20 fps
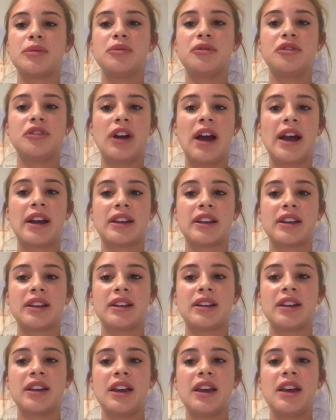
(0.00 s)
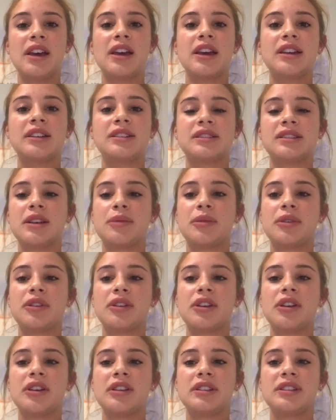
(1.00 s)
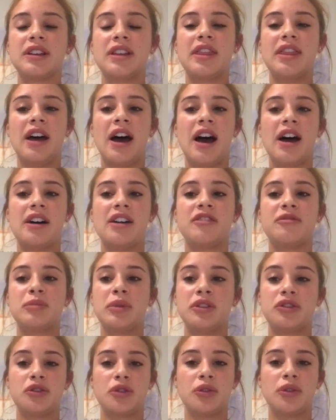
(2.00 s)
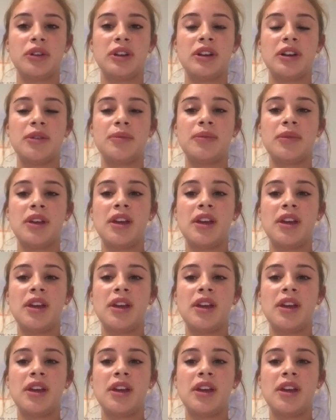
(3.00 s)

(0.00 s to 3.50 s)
fracking is similar to that of petroleum.